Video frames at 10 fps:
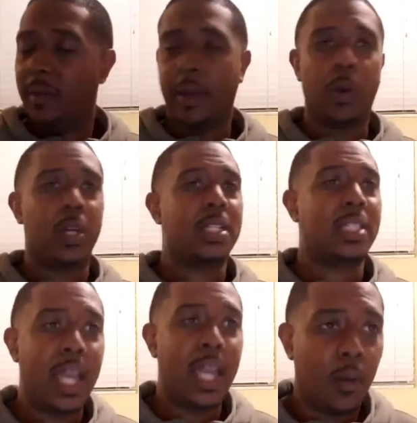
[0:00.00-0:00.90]
They want to
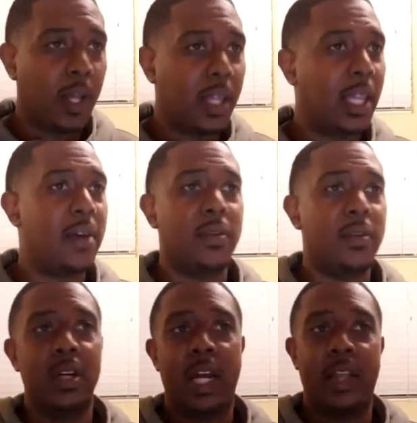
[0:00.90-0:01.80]
stay at one
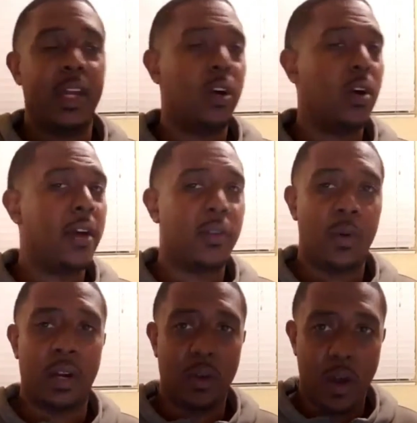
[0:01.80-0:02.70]
level and they don't ever
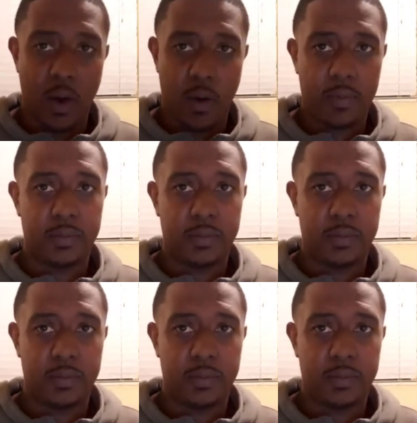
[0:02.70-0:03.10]
want to grow.